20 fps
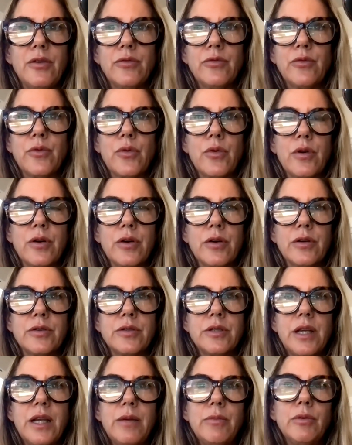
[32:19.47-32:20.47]
for
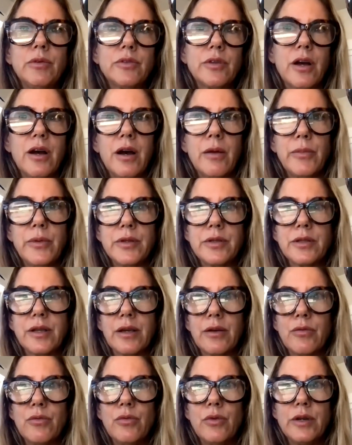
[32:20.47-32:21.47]
tabletop, it's
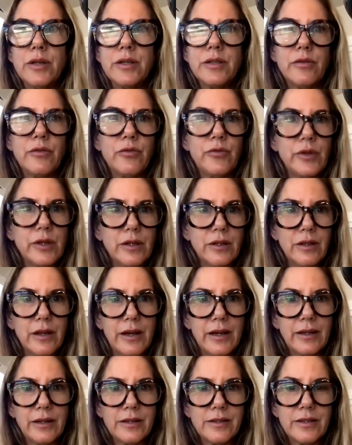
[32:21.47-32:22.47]
like, what does it feel like?